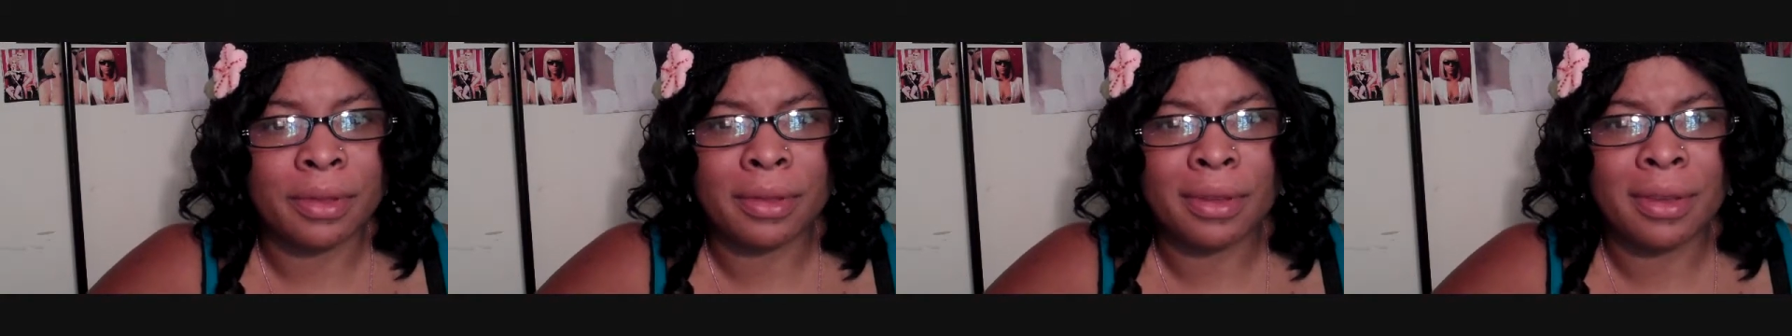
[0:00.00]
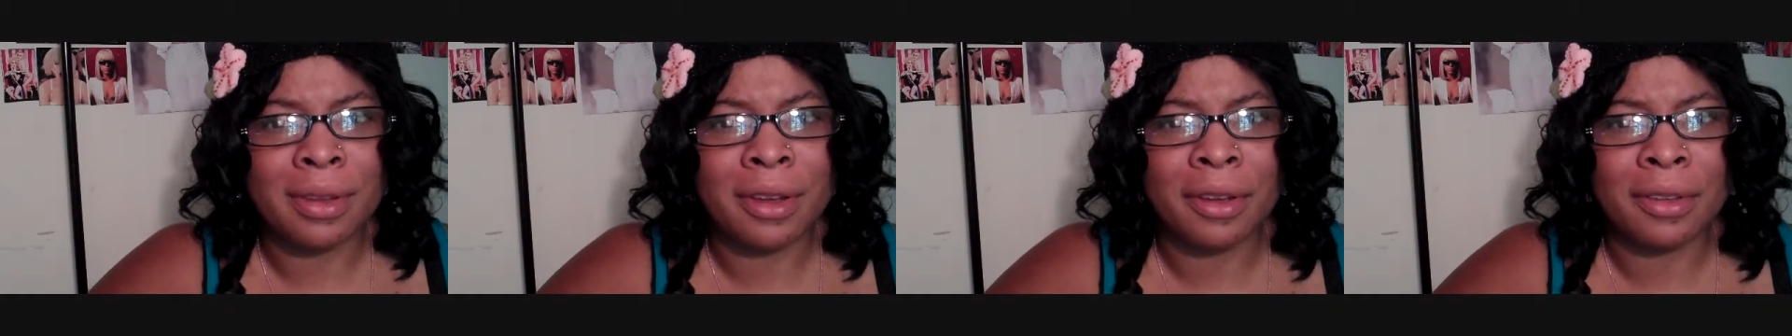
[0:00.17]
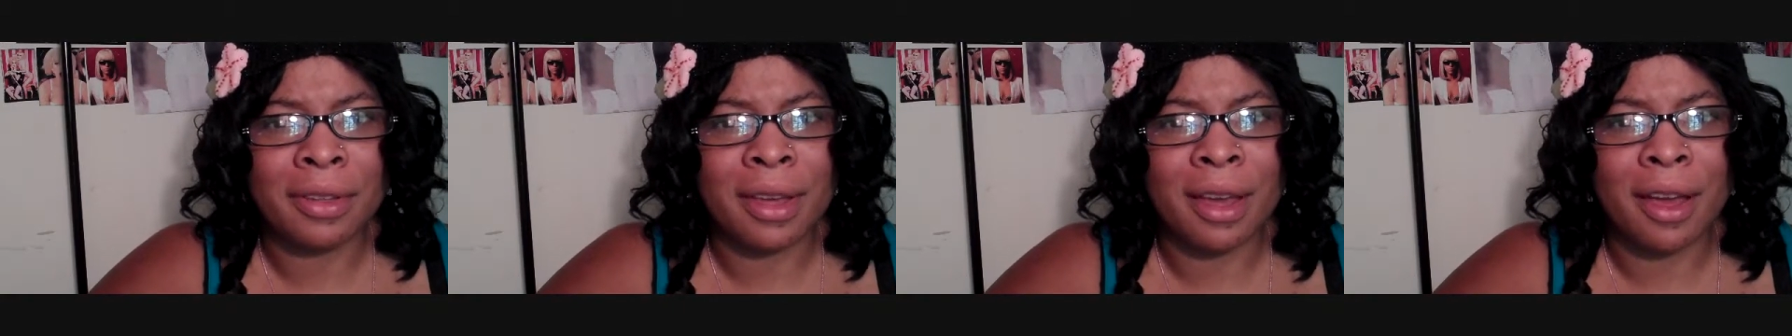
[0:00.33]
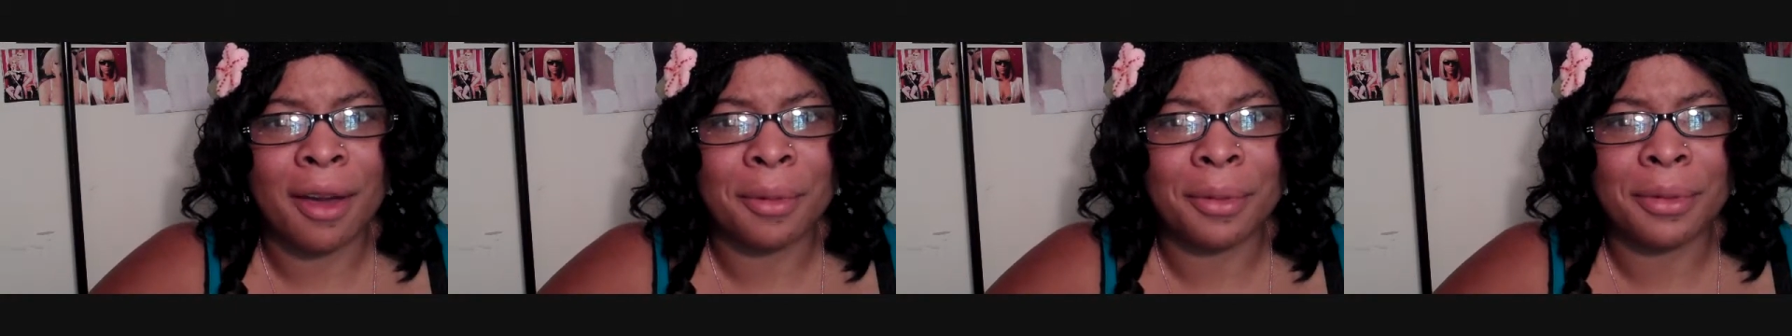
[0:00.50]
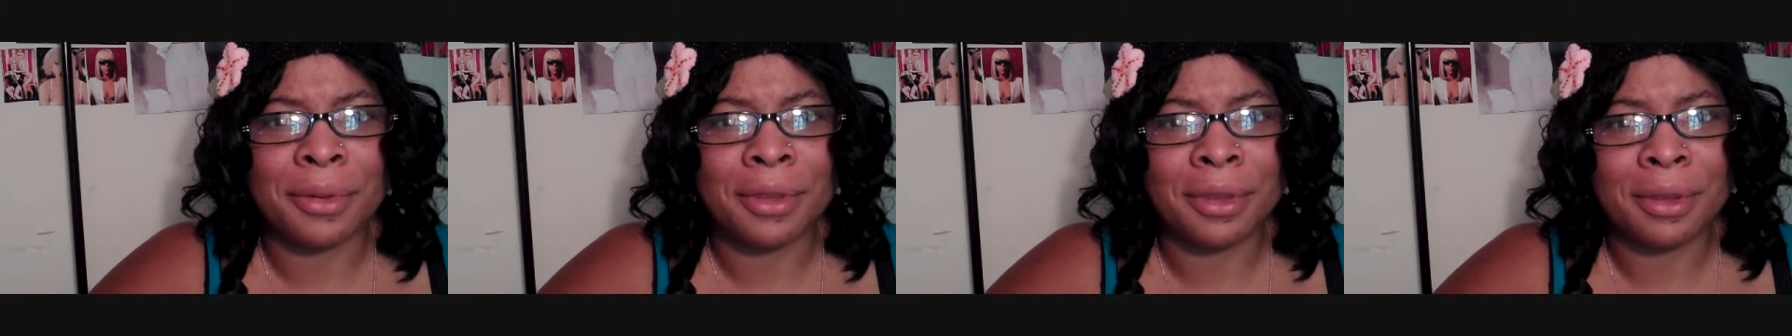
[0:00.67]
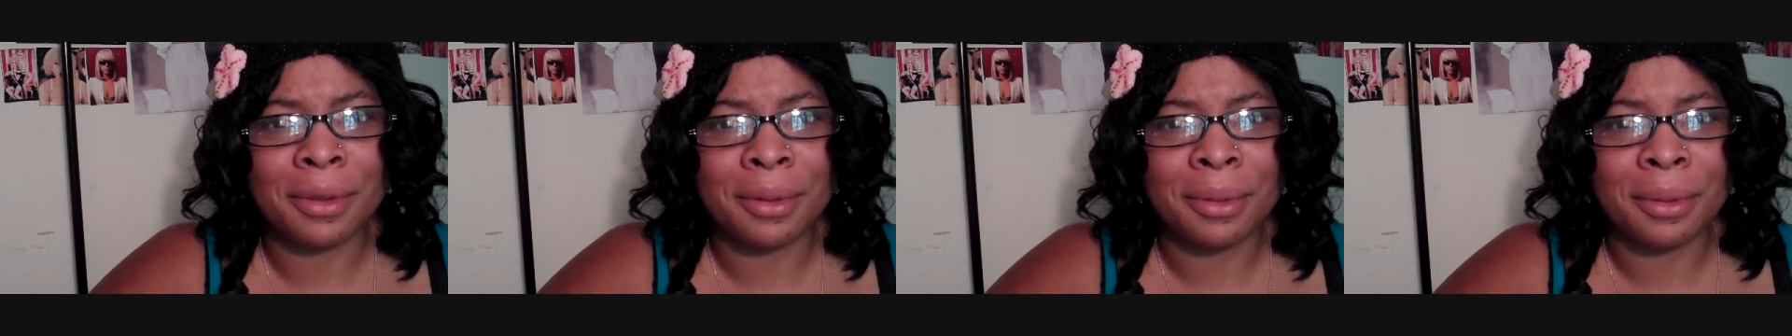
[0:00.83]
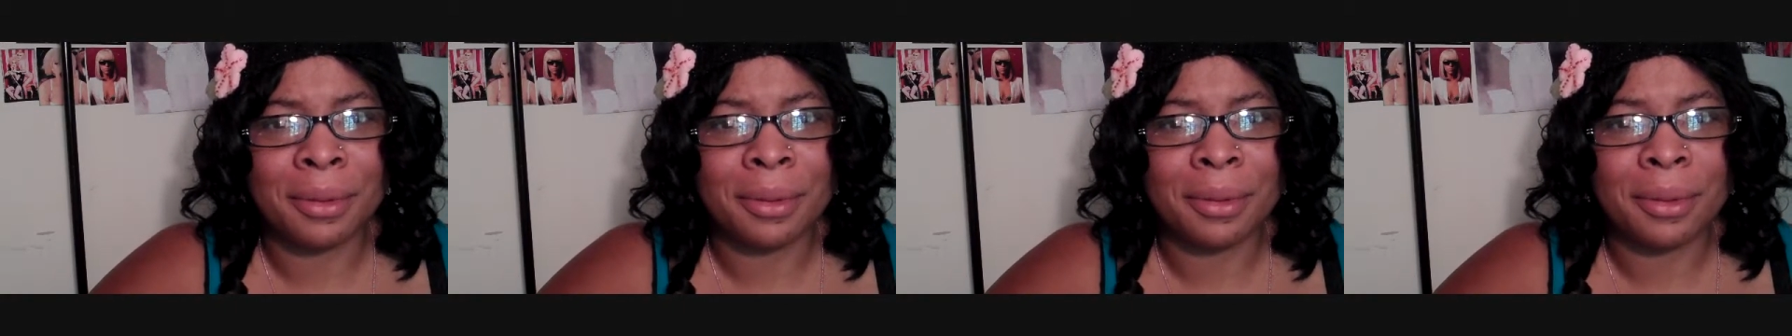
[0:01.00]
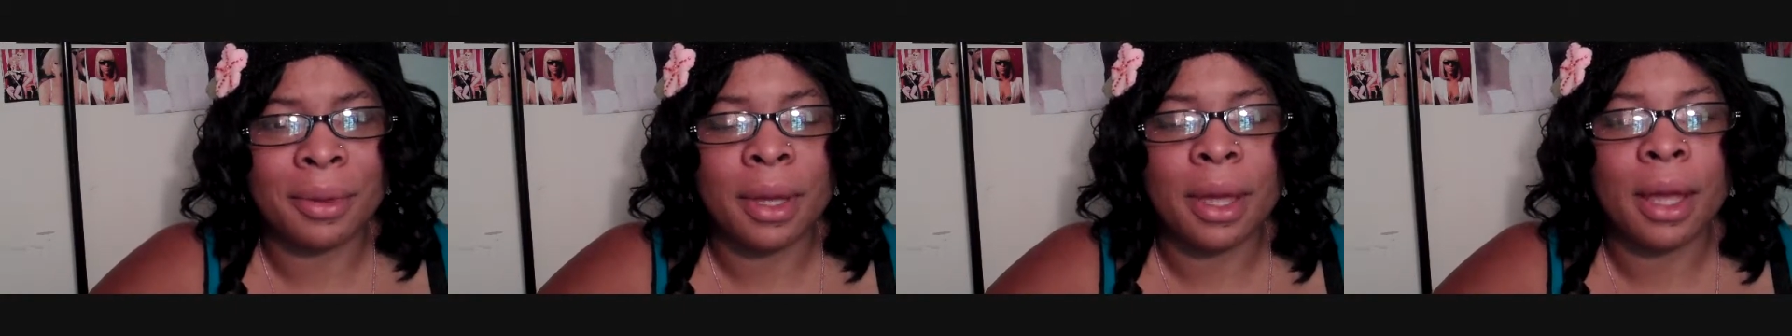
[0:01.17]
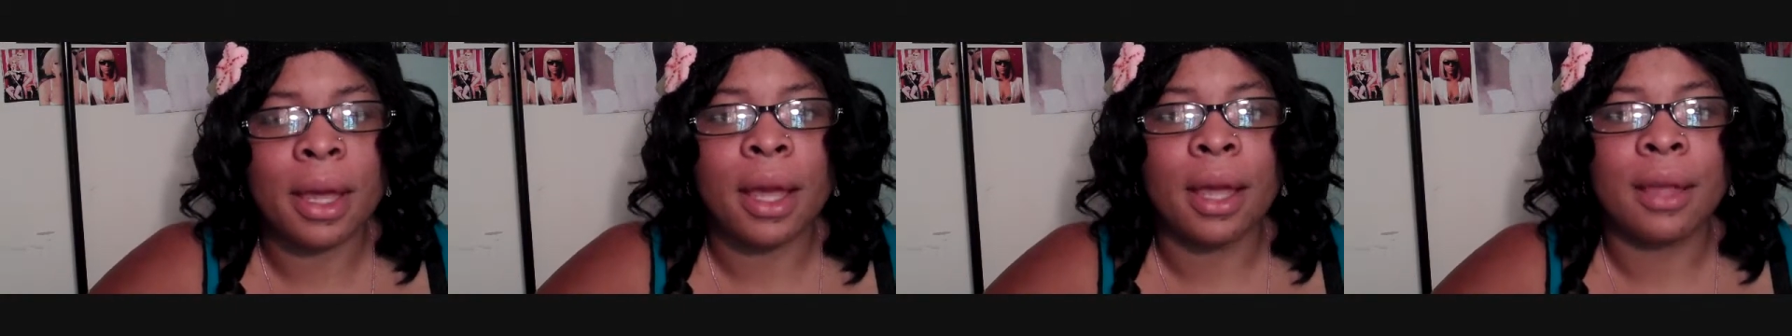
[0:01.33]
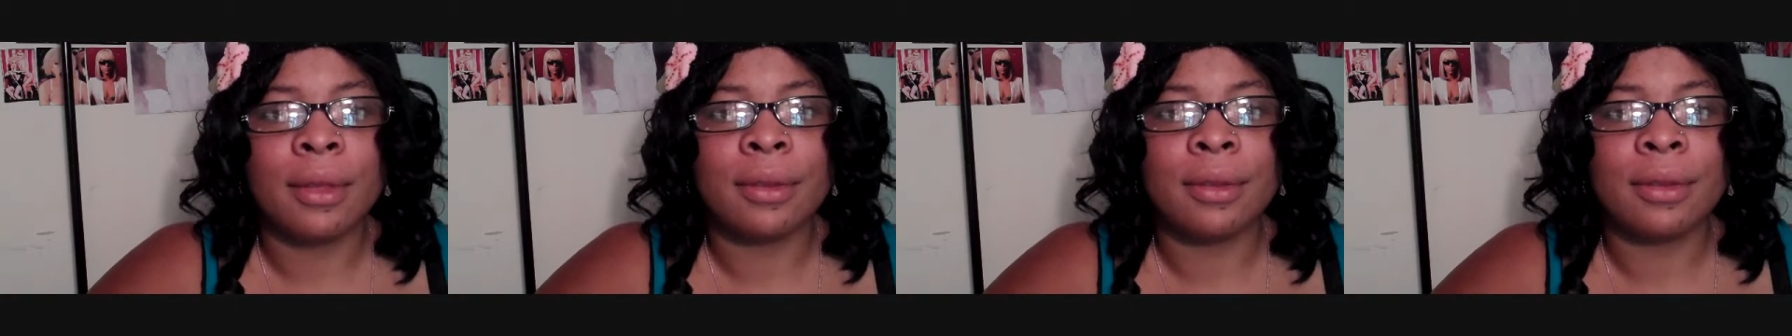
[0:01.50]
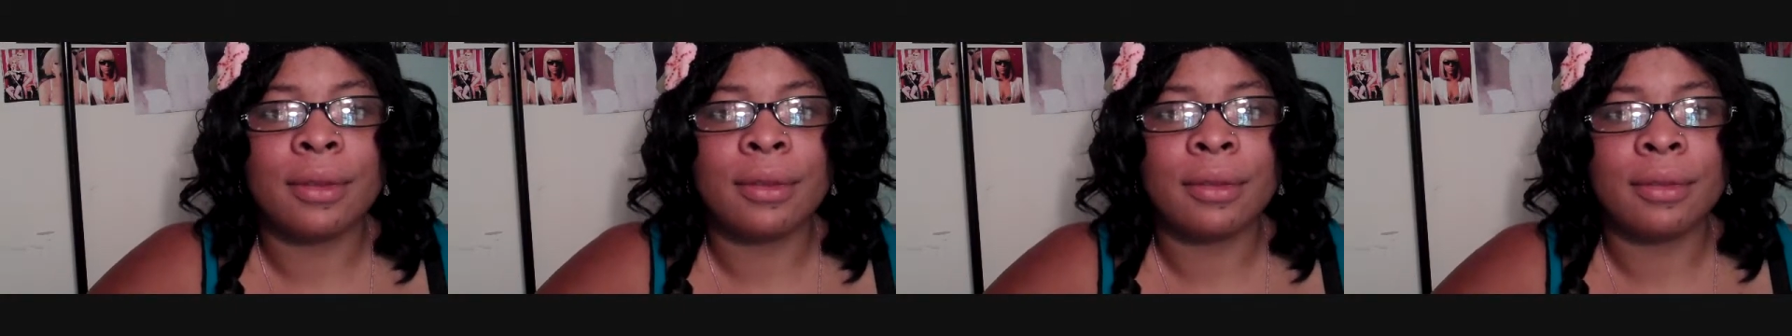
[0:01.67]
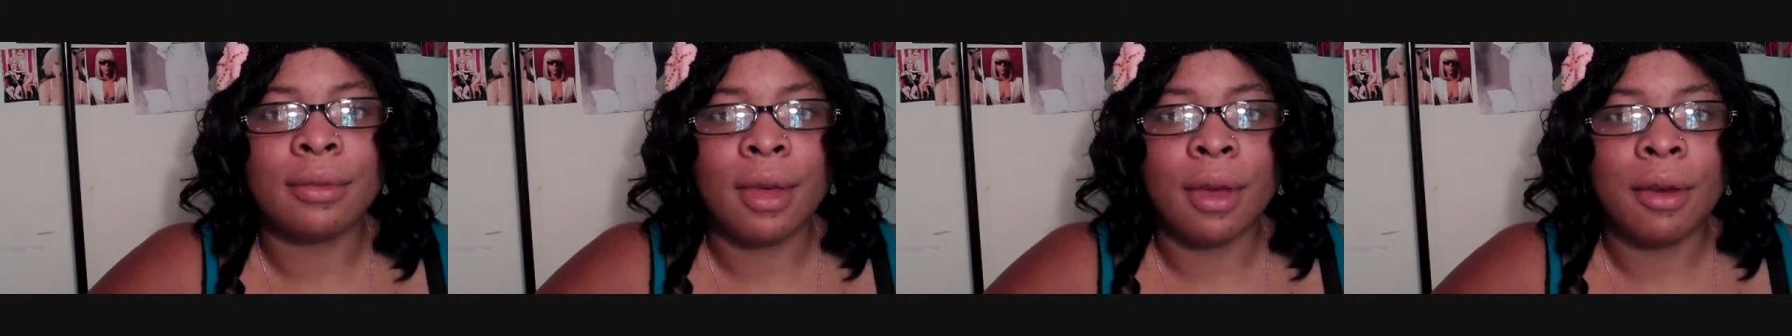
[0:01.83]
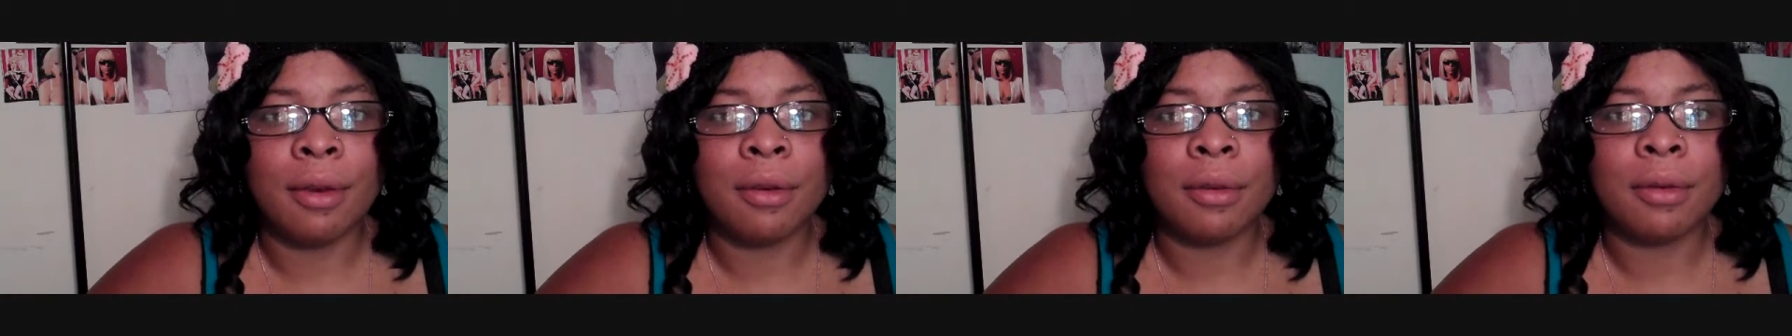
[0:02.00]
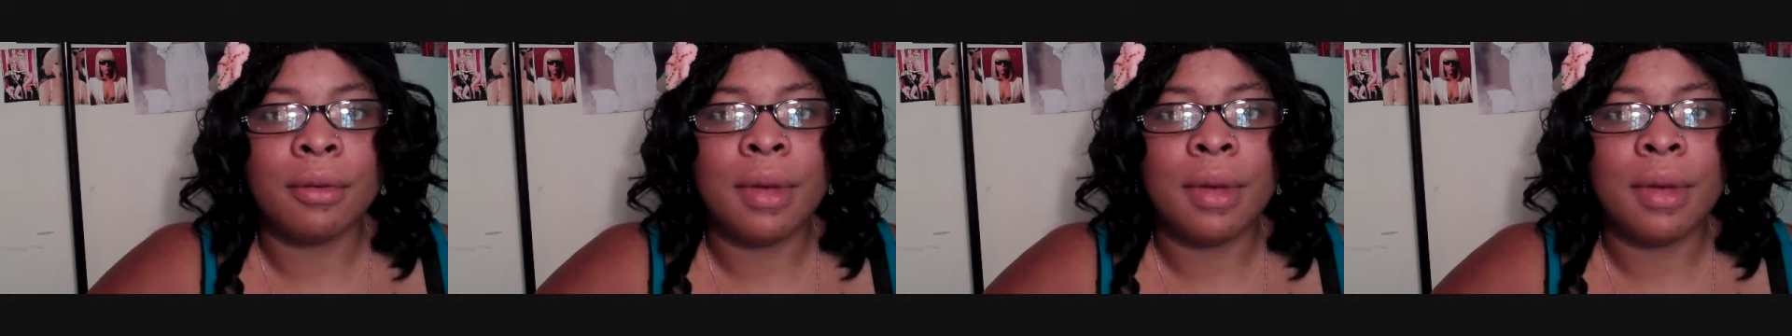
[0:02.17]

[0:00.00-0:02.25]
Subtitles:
You know they always do. So,